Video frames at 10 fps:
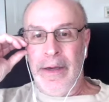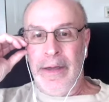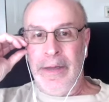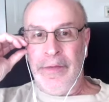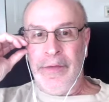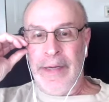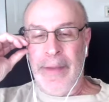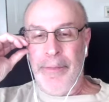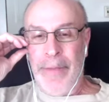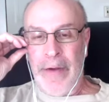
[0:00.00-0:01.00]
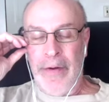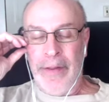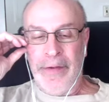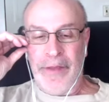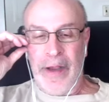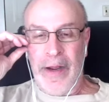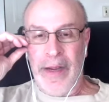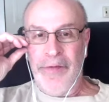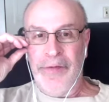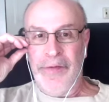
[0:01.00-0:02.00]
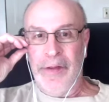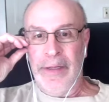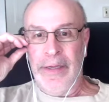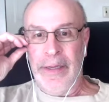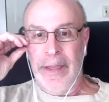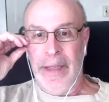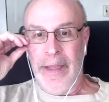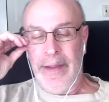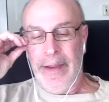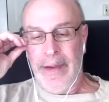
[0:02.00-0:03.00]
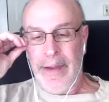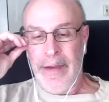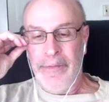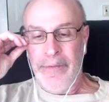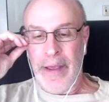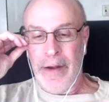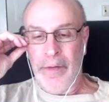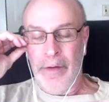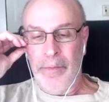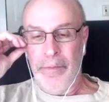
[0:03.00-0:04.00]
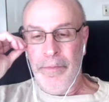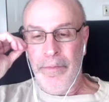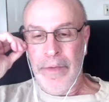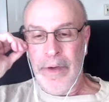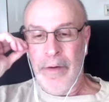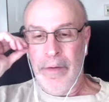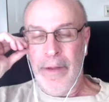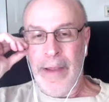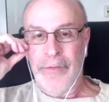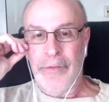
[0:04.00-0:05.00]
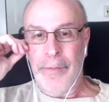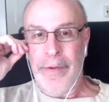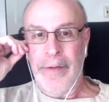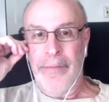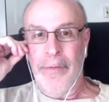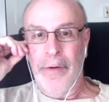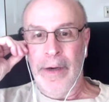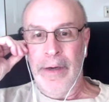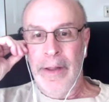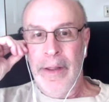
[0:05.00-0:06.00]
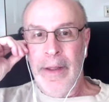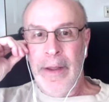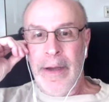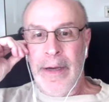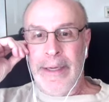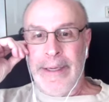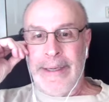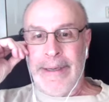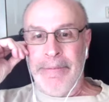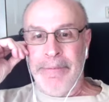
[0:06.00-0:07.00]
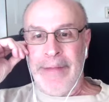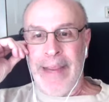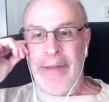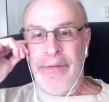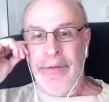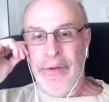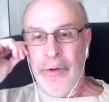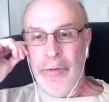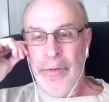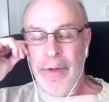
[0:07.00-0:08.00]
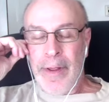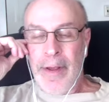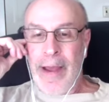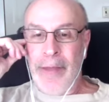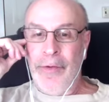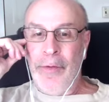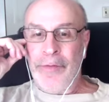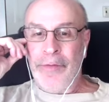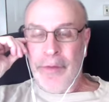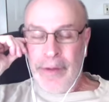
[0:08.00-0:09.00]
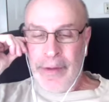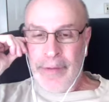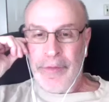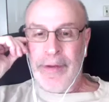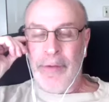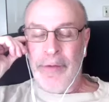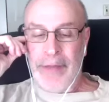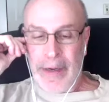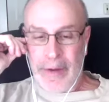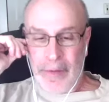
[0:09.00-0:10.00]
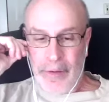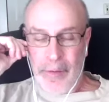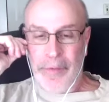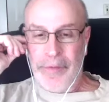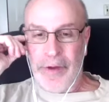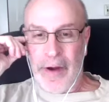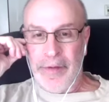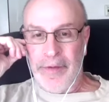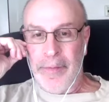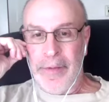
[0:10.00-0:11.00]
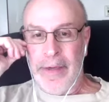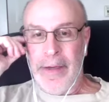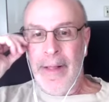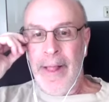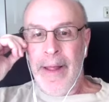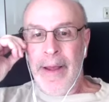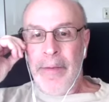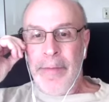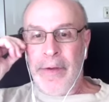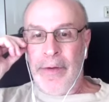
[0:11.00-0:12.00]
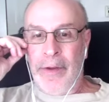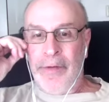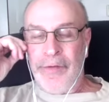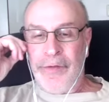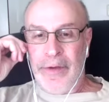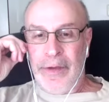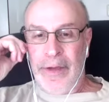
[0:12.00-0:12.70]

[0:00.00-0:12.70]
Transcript: He's going to get better. I think he's got a high ceiling, and they even got a little, extra pick for it. Day two, I thought was getting a little bizarre to me because